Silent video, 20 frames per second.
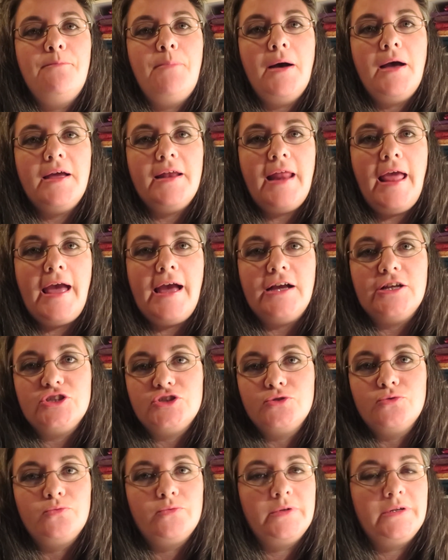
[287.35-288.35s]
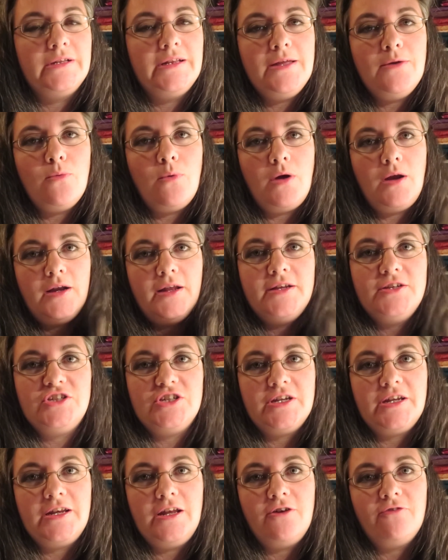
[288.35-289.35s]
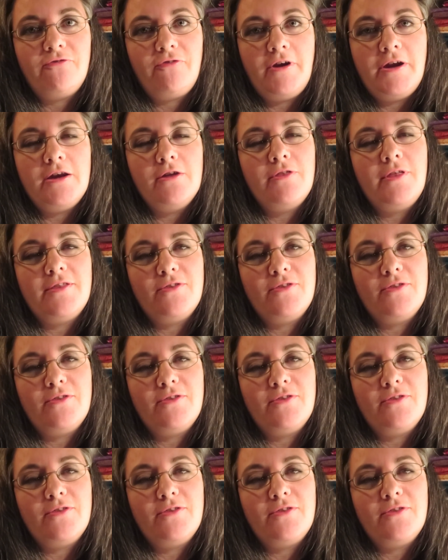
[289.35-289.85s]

but Asher really wanted chicken alfredo.